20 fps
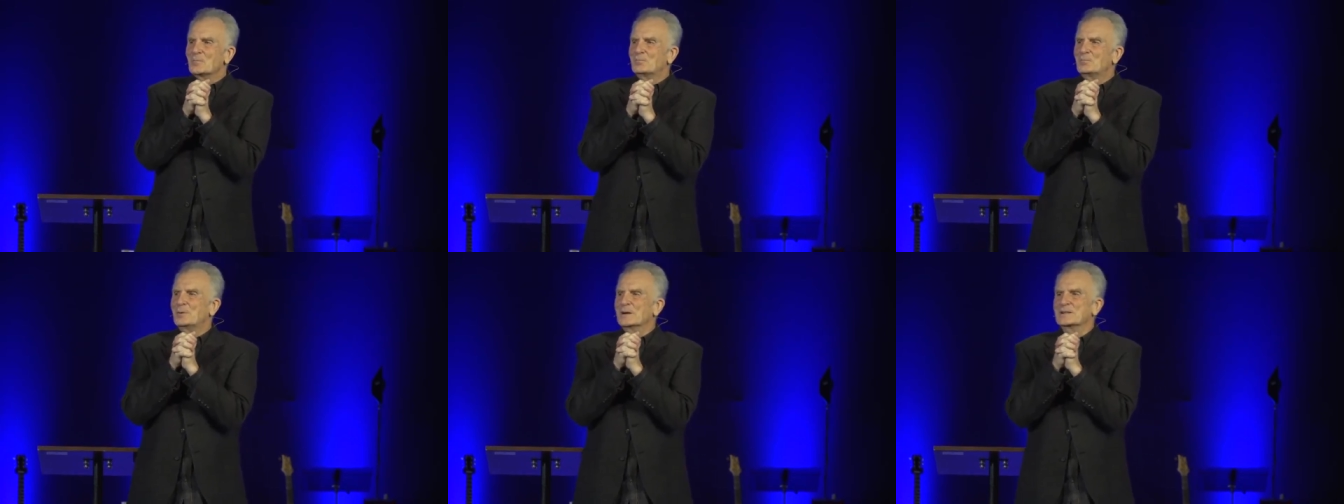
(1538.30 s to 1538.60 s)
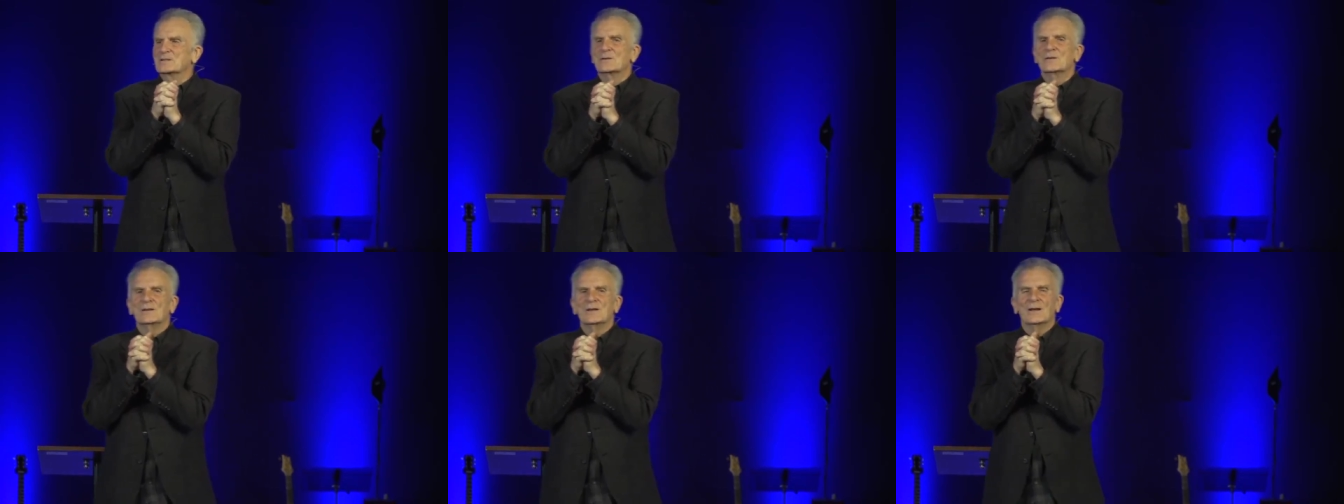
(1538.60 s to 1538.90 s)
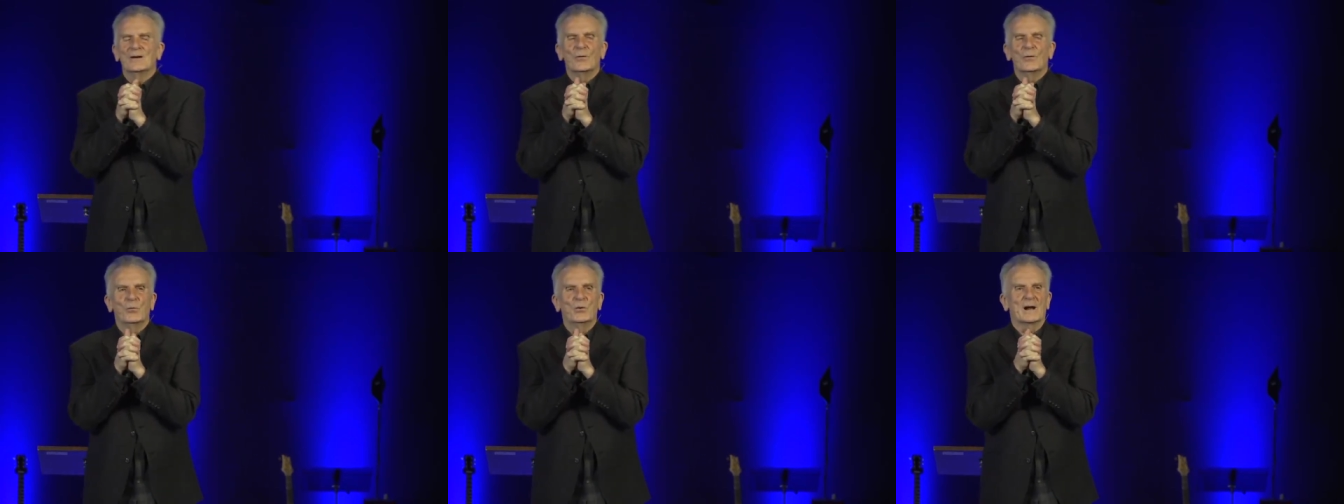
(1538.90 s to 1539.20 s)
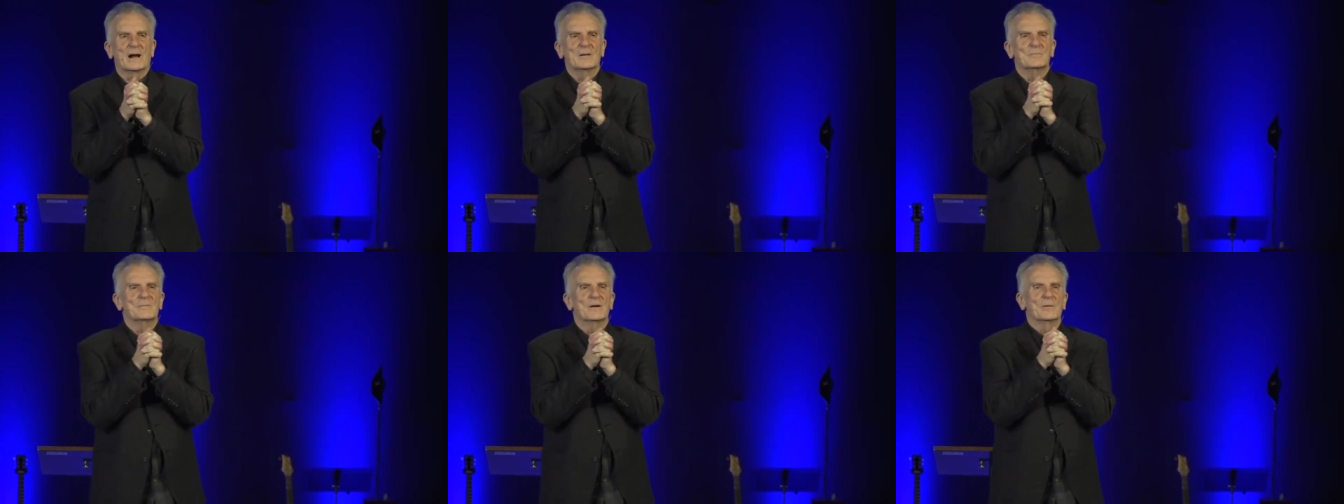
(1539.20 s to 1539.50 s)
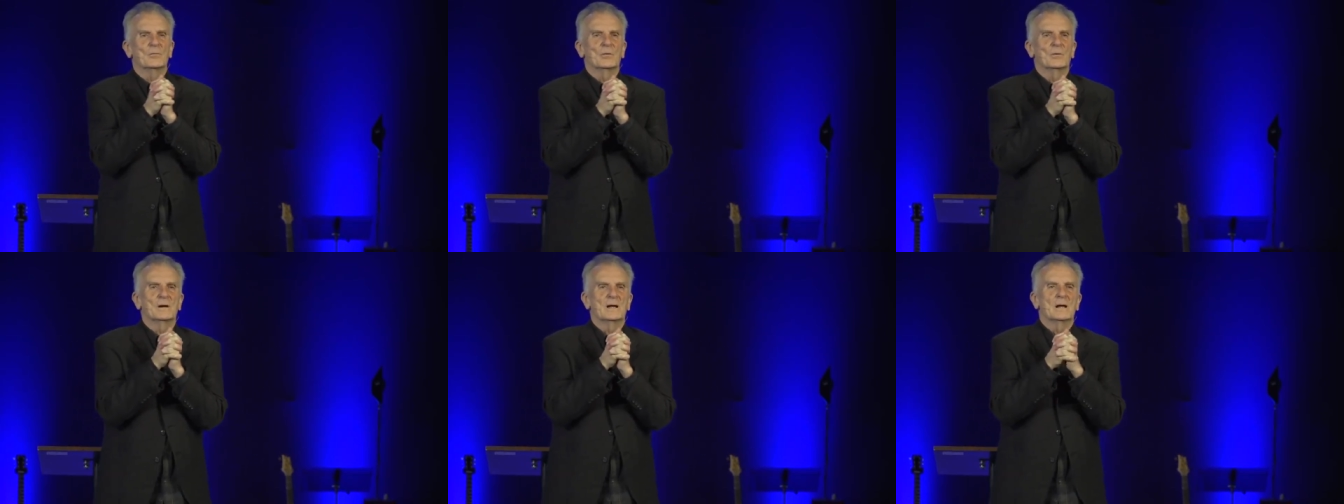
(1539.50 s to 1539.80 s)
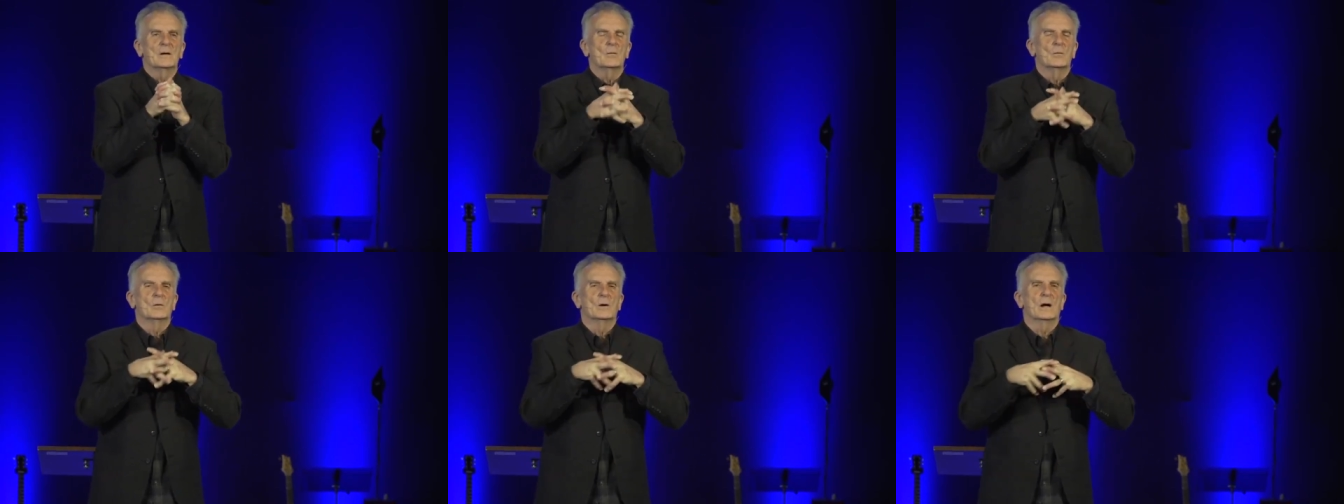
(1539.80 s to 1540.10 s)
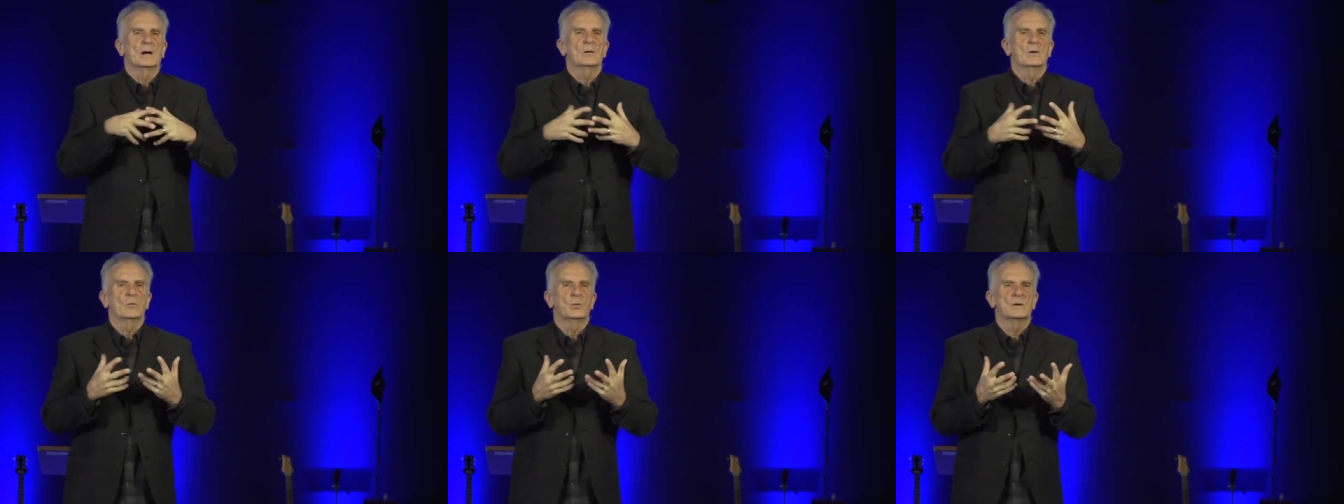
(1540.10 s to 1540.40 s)
but what I'm,
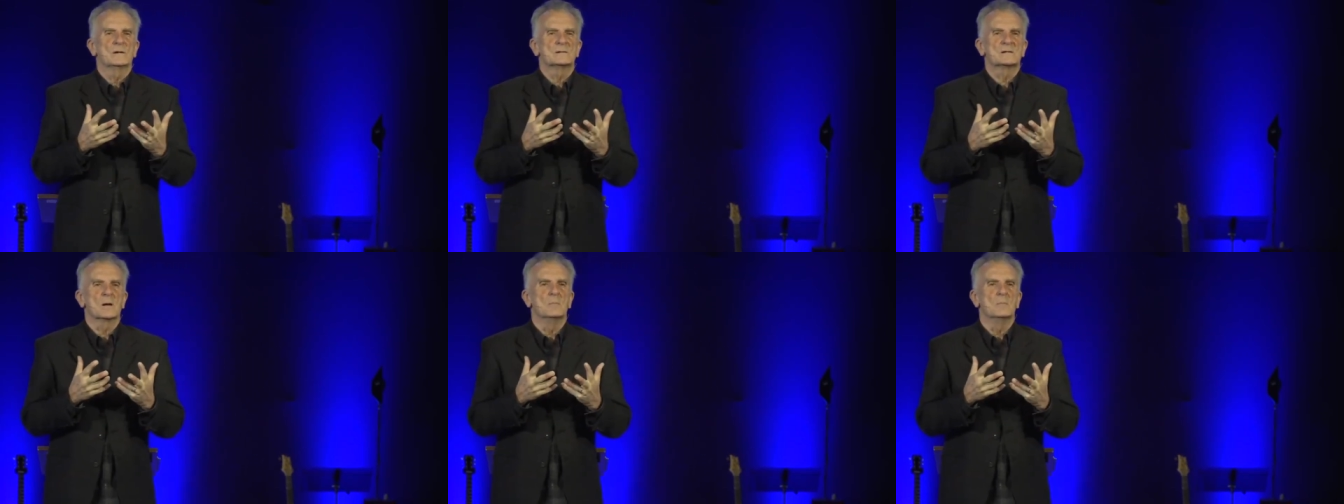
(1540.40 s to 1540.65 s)
what's